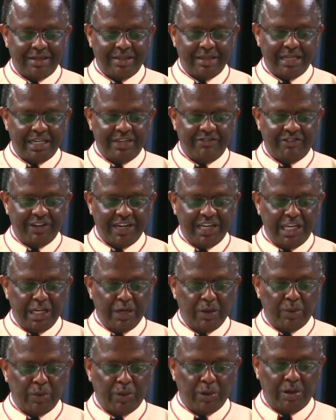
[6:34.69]
the
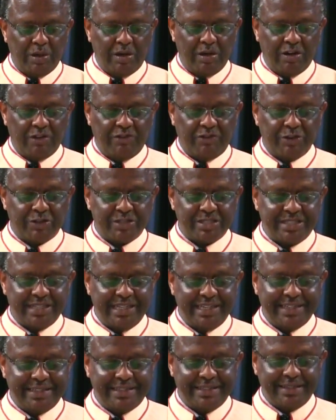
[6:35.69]
dividing wall of
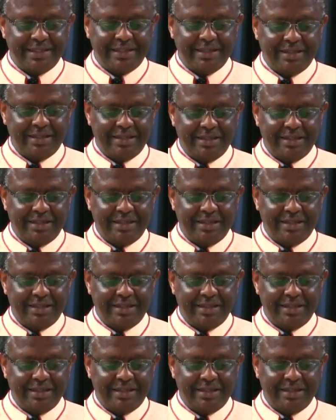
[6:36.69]
hostility,